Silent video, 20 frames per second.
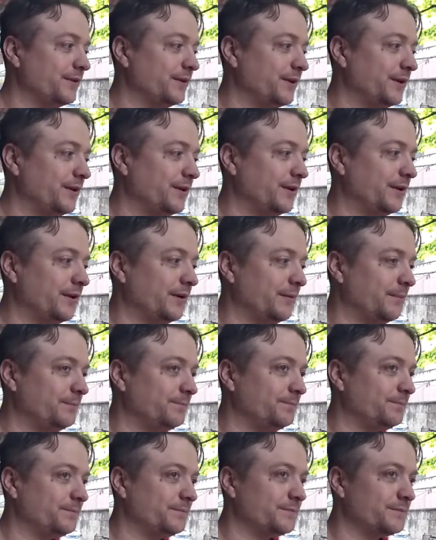And then I
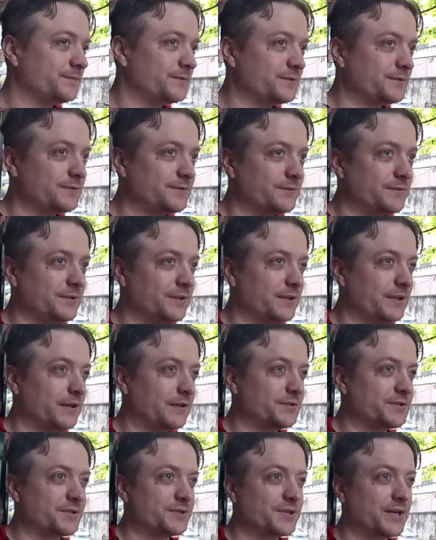
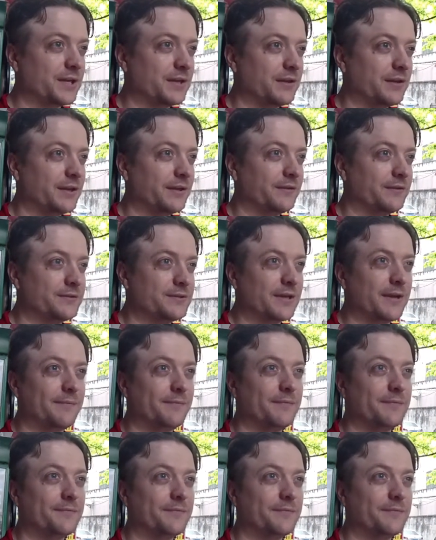also taught a lot of the top.